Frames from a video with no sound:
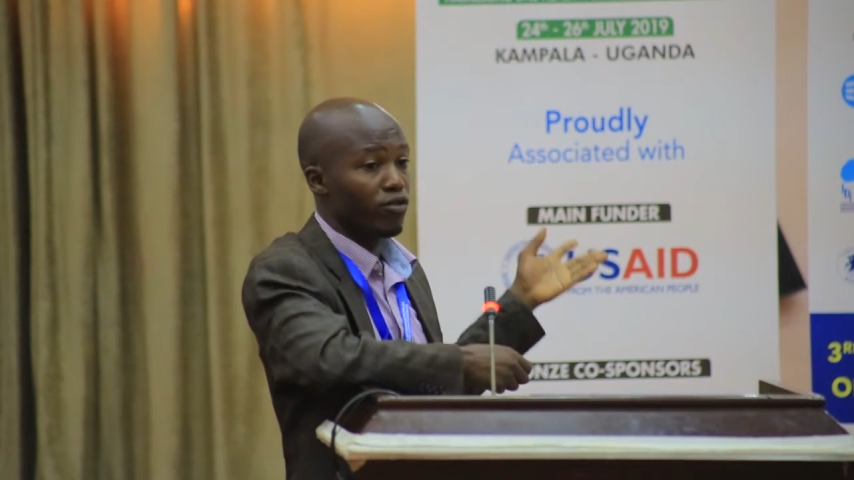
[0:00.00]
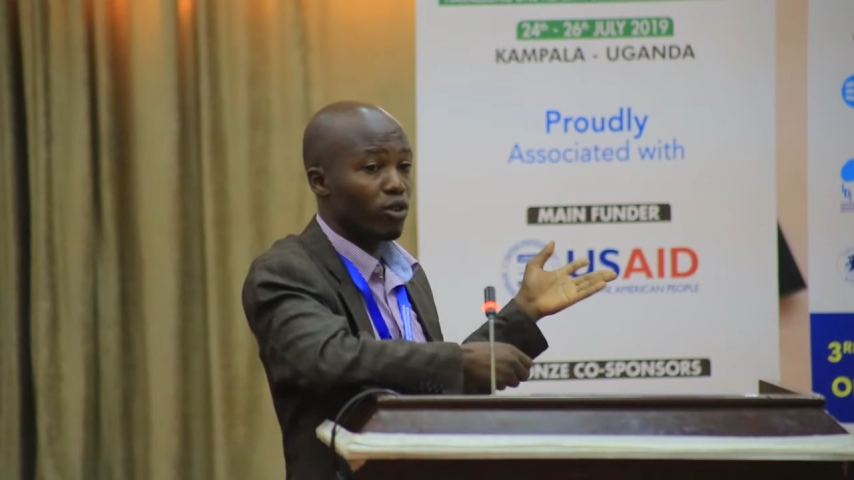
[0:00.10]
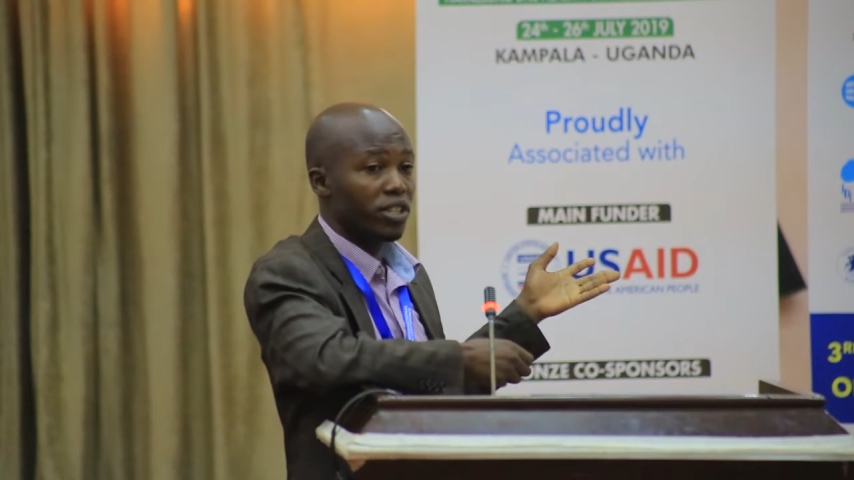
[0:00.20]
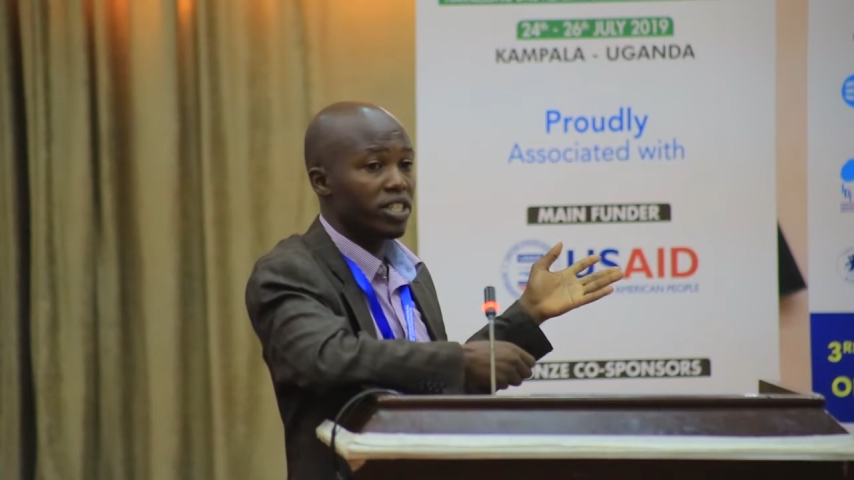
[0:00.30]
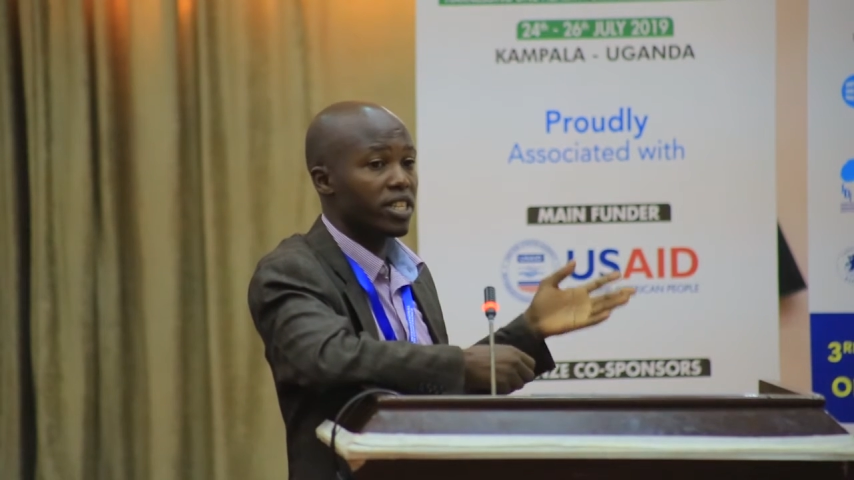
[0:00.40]

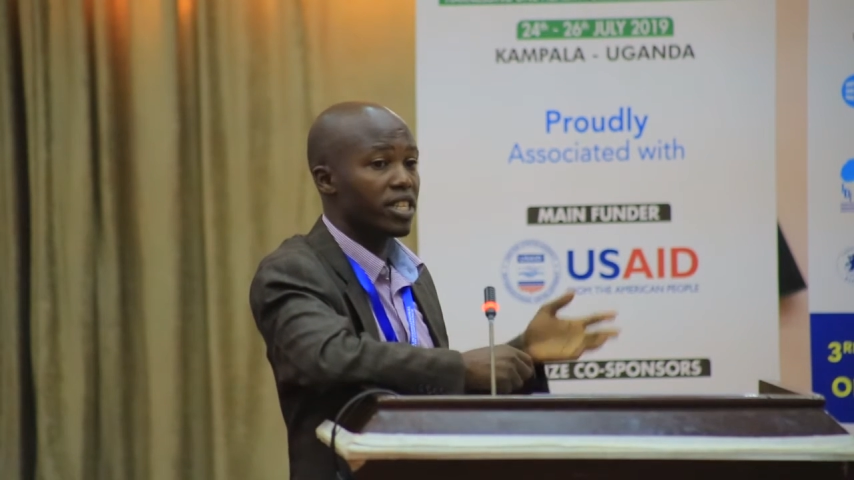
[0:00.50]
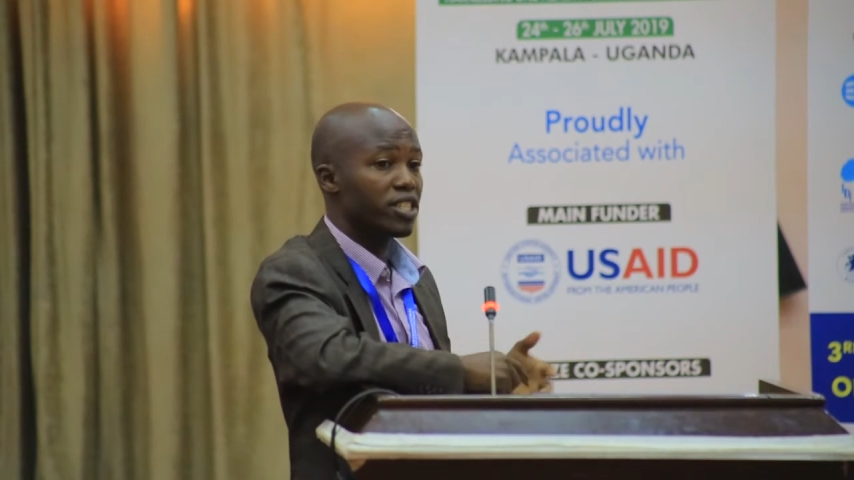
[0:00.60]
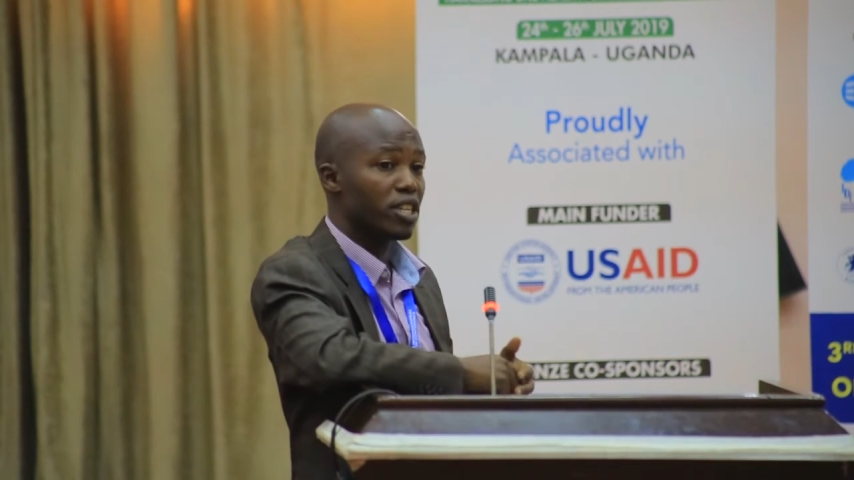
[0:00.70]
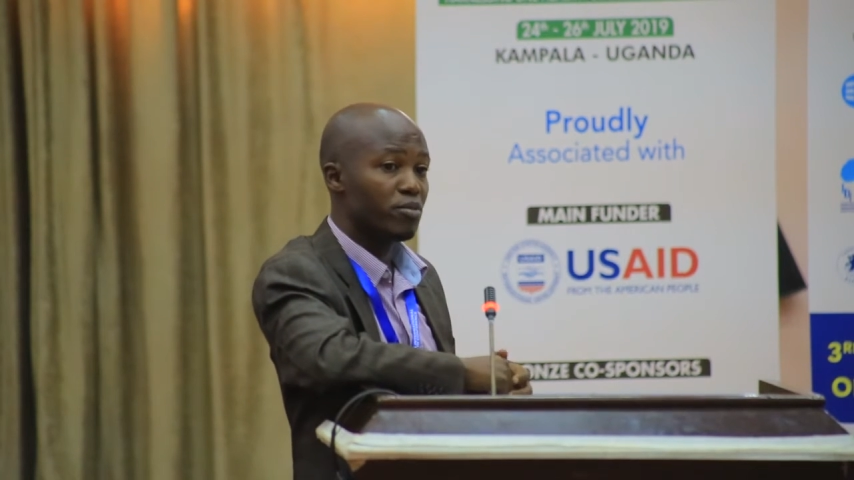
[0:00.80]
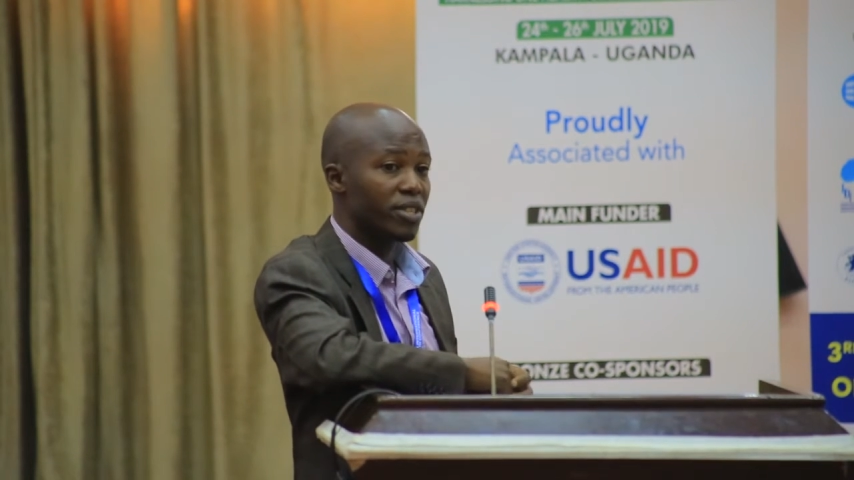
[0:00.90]
flotation, the
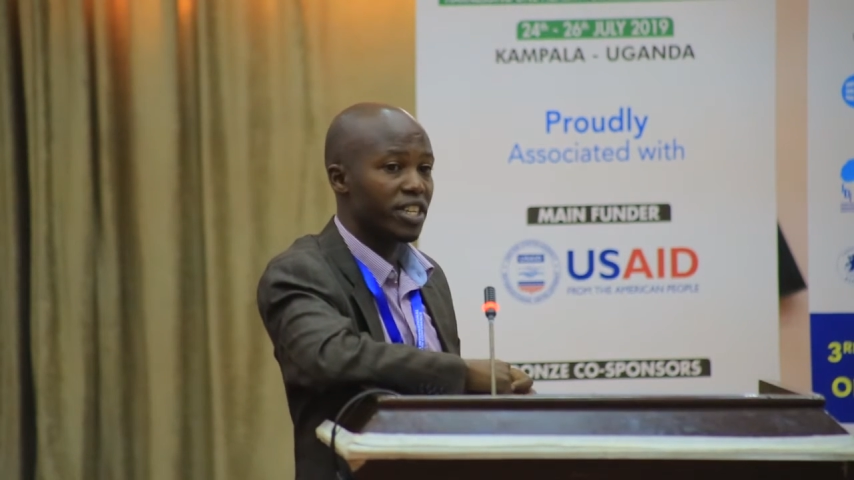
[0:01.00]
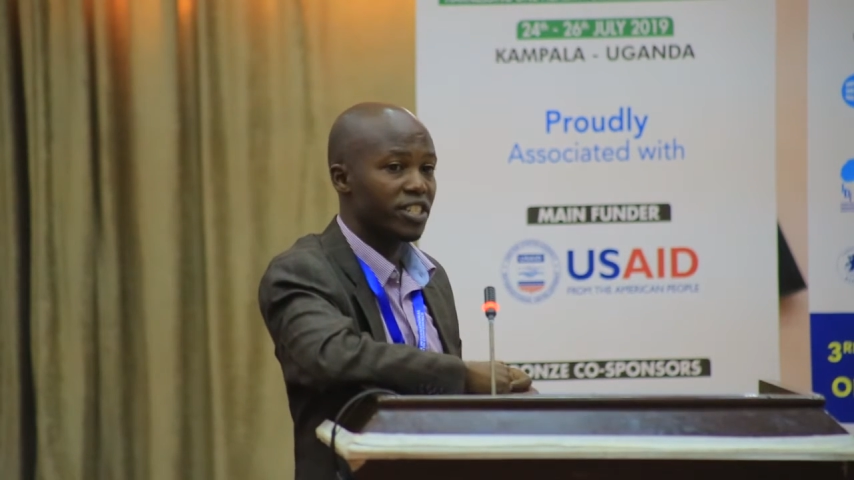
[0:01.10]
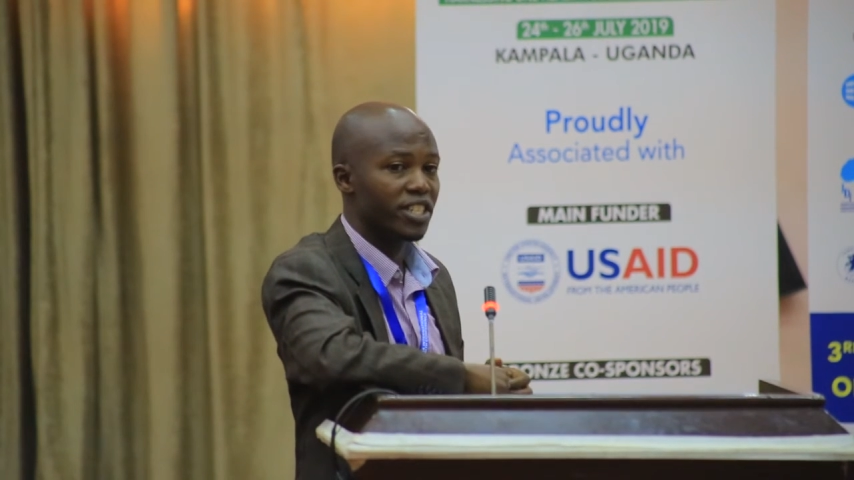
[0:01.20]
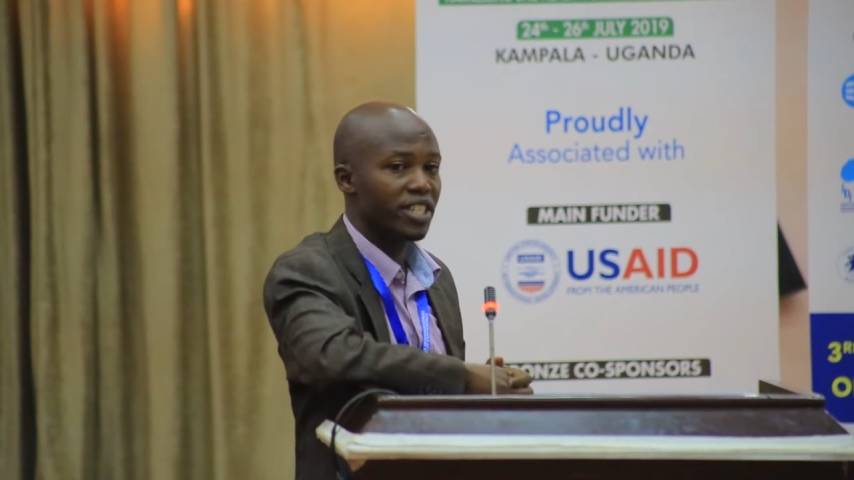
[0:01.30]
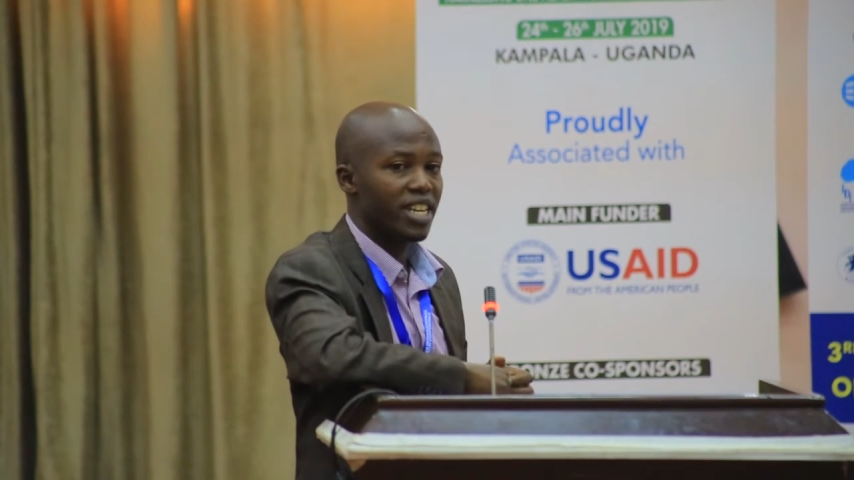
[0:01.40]

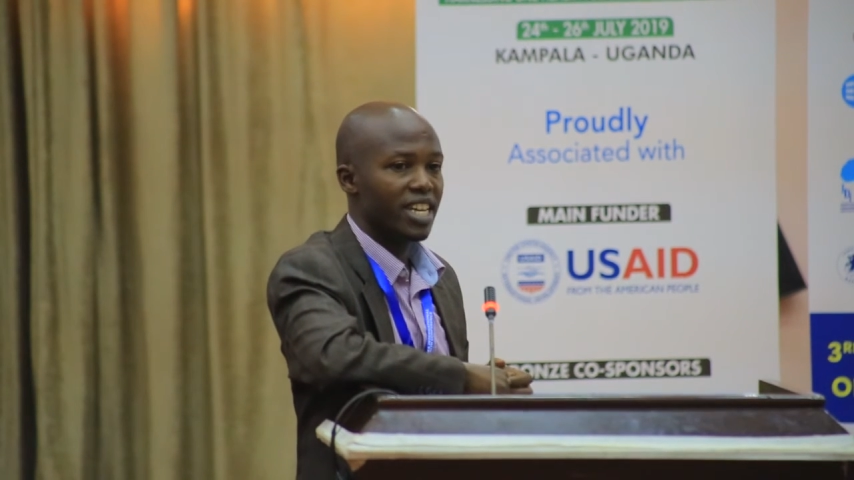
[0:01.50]
sedimentation